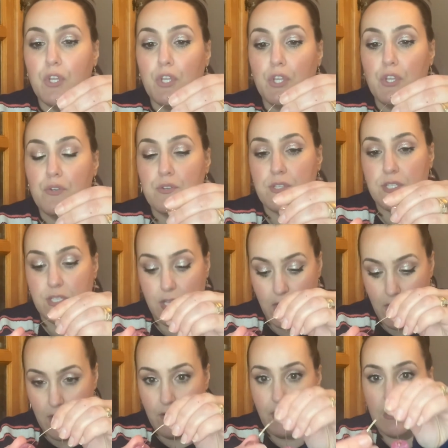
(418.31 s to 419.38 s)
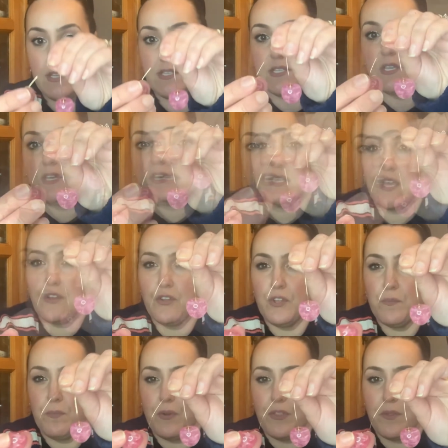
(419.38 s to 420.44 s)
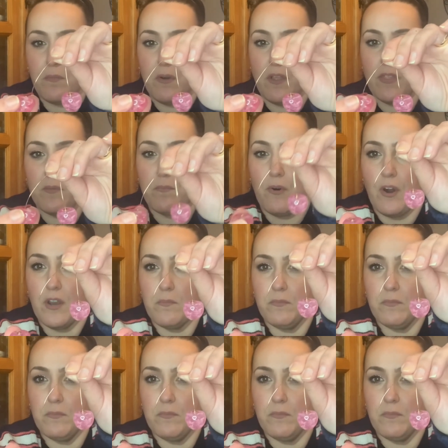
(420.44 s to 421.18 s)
cutest earrings, and how you put them on, the bottom